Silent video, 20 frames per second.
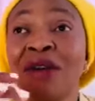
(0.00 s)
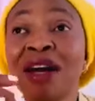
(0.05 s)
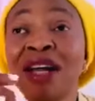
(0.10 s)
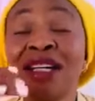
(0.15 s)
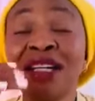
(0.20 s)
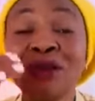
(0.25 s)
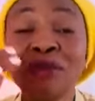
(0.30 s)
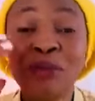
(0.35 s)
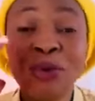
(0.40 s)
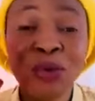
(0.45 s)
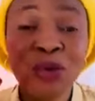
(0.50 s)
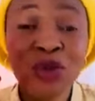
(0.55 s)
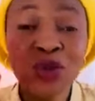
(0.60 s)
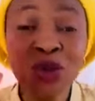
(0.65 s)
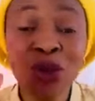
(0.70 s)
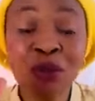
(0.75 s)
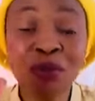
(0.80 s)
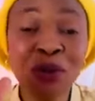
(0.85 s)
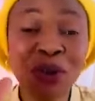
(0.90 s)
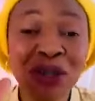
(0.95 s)
already put
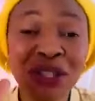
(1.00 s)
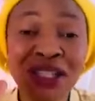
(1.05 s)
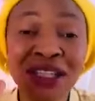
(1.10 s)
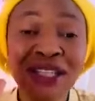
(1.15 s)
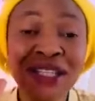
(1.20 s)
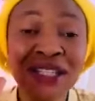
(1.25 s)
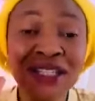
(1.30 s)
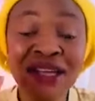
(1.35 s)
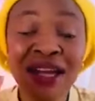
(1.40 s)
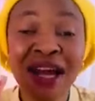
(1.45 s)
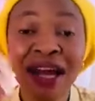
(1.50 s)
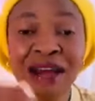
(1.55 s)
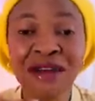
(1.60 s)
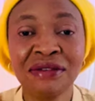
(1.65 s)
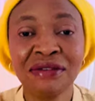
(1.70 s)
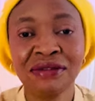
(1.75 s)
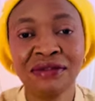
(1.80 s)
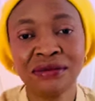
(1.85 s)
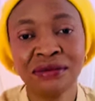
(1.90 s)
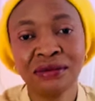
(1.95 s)
somebody in his
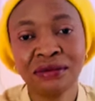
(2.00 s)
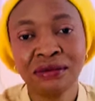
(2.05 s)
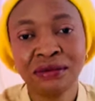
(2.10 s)
life.